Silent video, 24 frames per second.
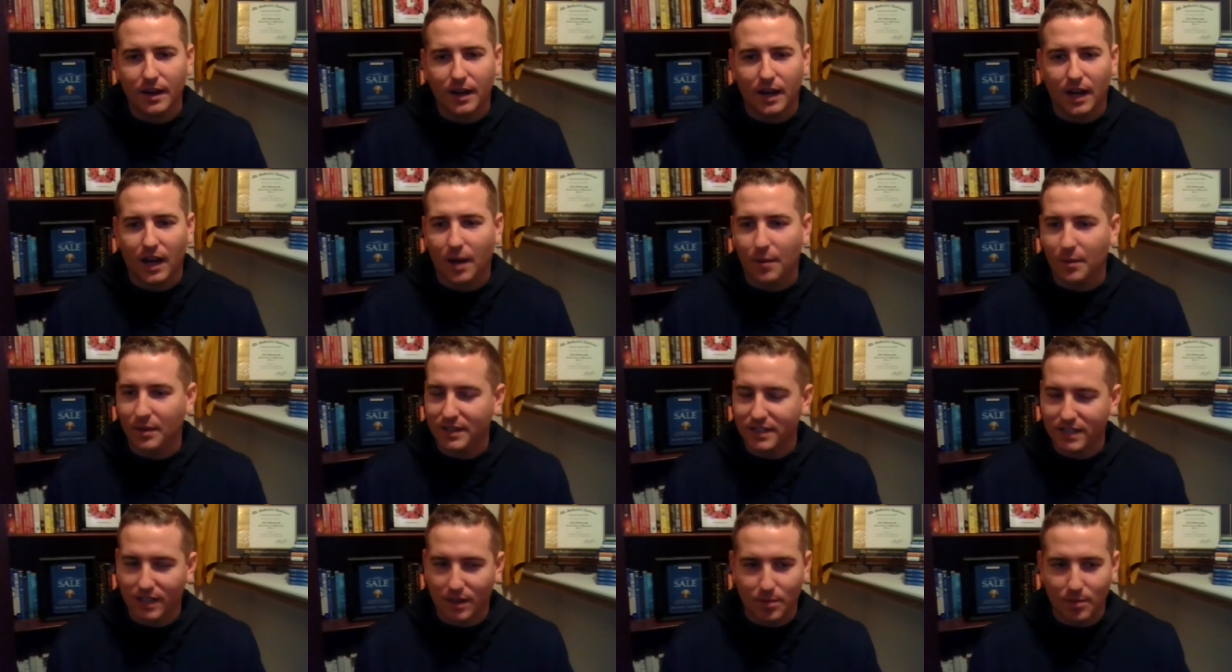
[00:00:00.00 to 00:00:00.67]
Um,
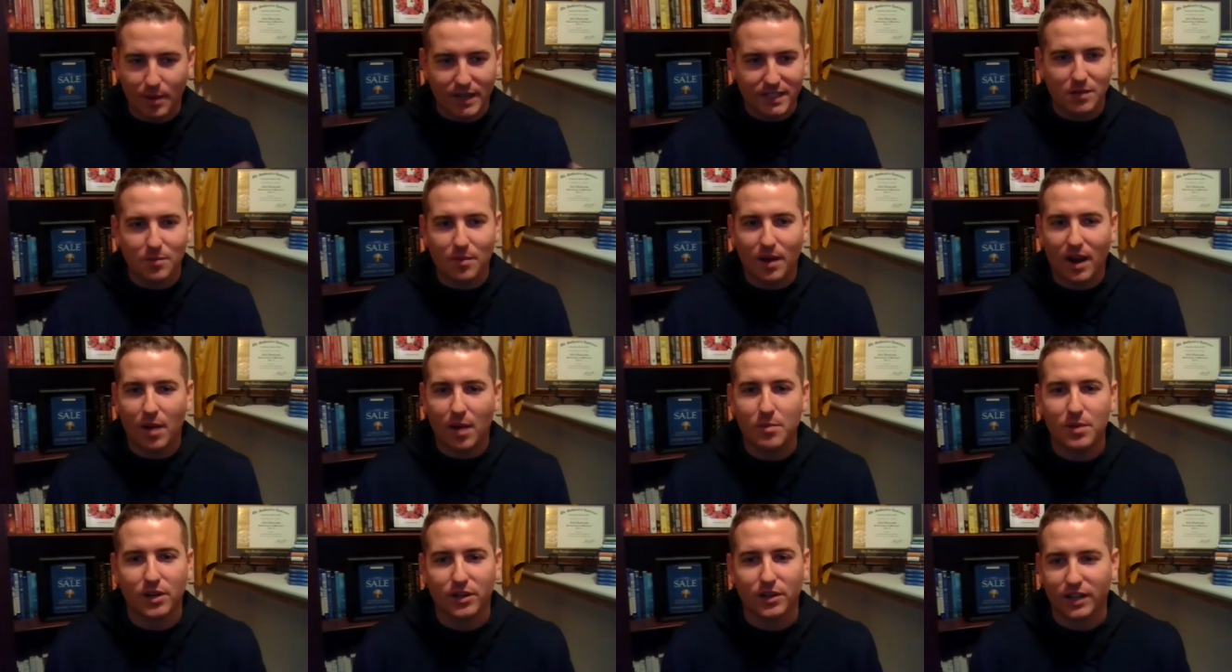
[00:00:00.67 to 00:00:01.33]
and to the best of
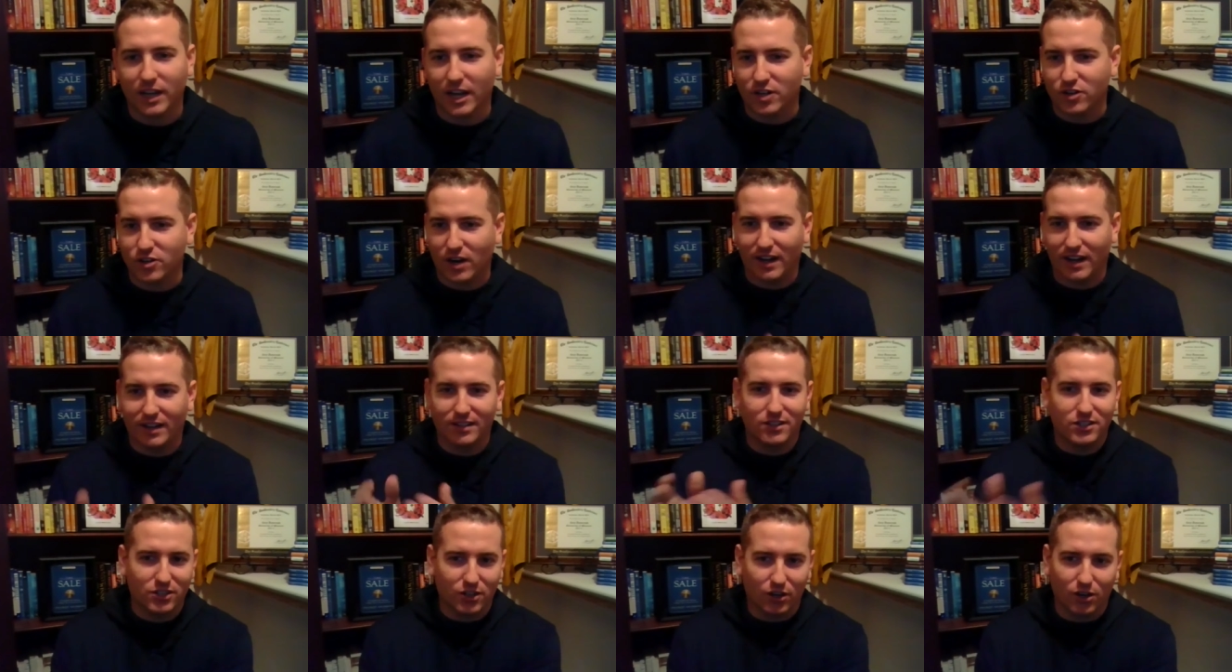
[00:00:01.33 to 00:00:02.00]
my ability, I tried
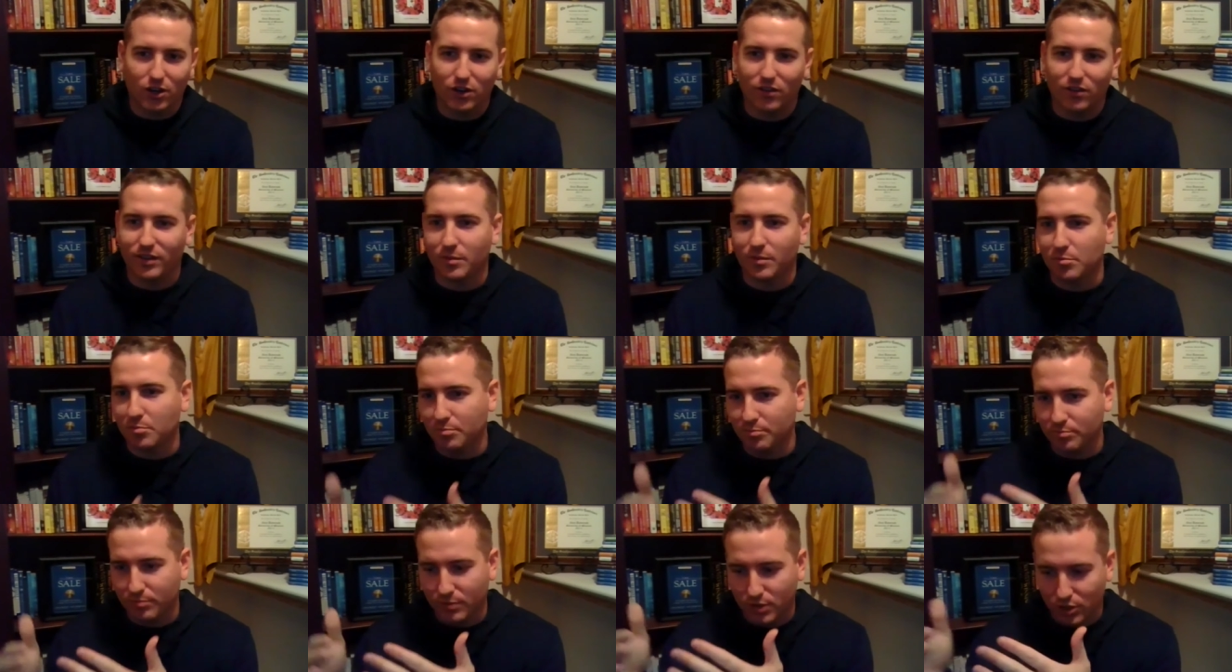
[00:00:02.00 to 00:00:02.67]
to serve and
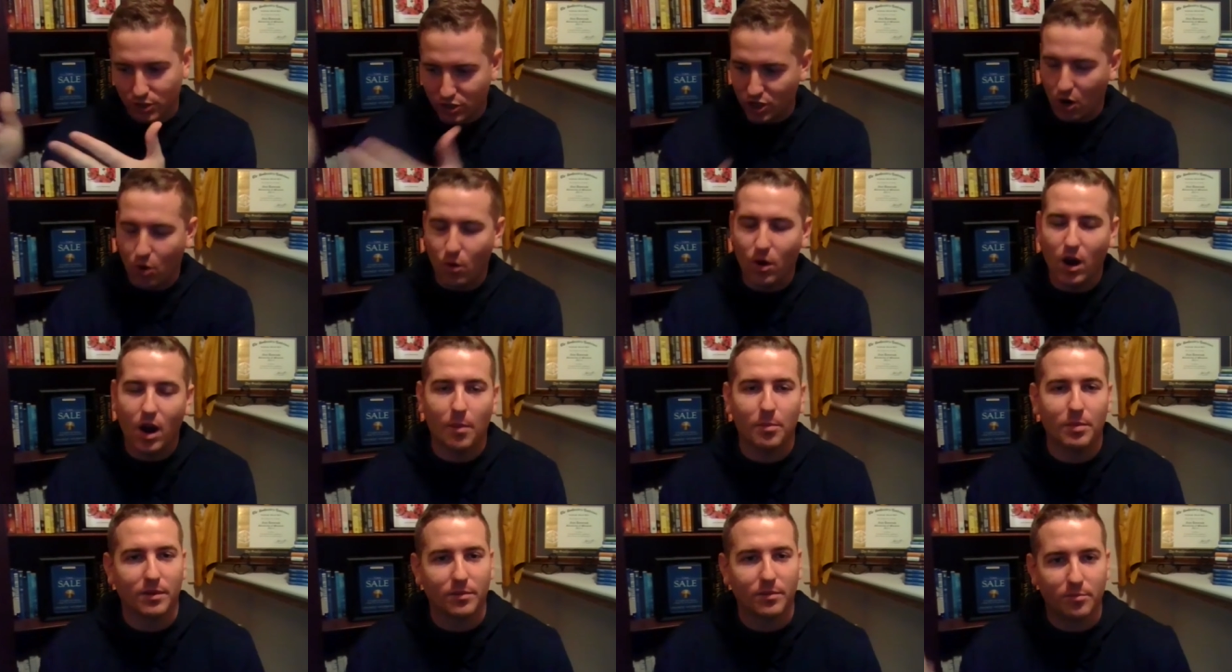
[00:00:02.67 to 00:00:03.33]
just show
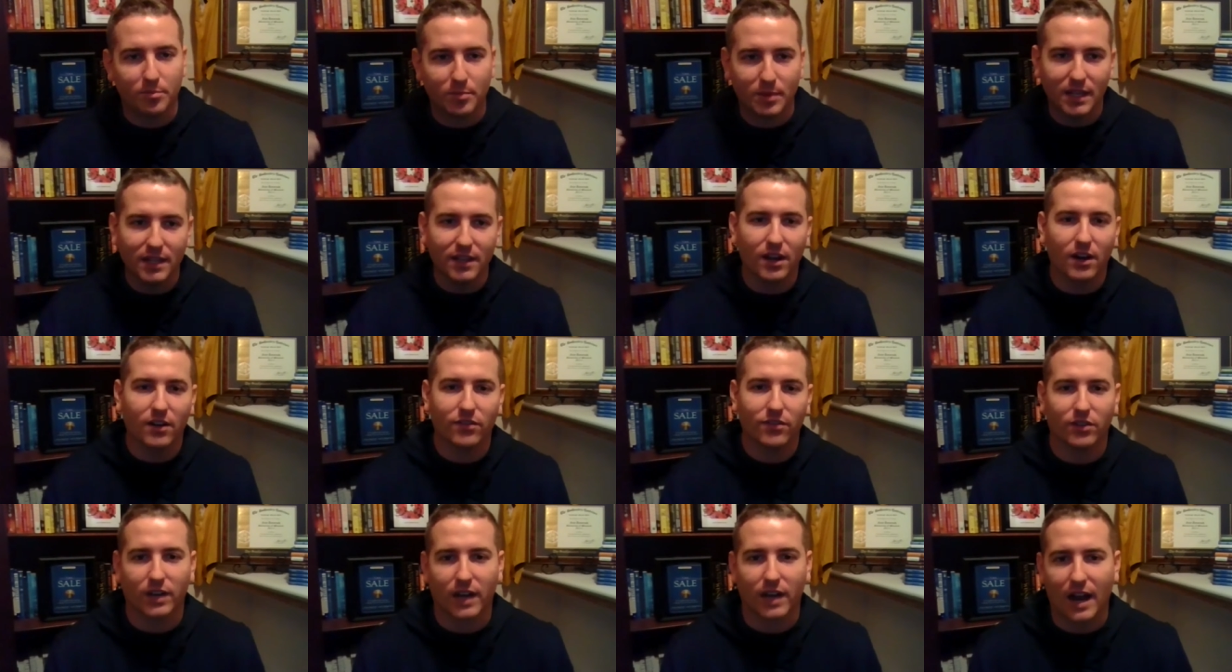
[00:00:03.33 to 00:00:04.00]
up and be
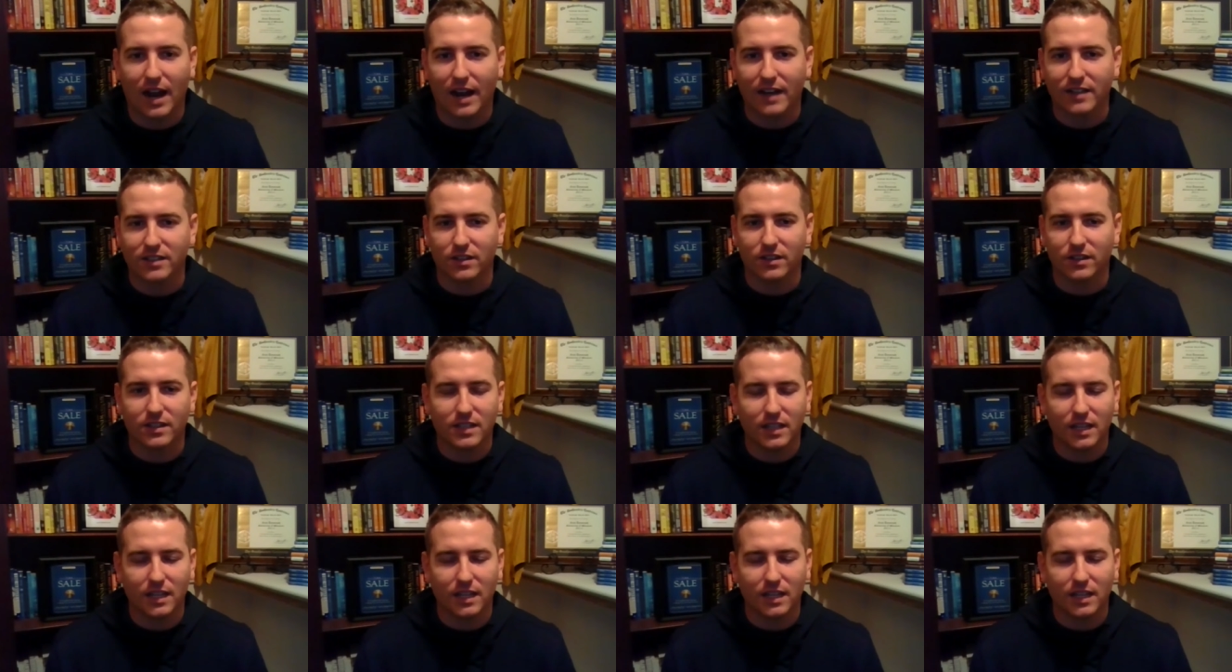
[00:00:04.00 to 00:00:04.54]
there for guys on the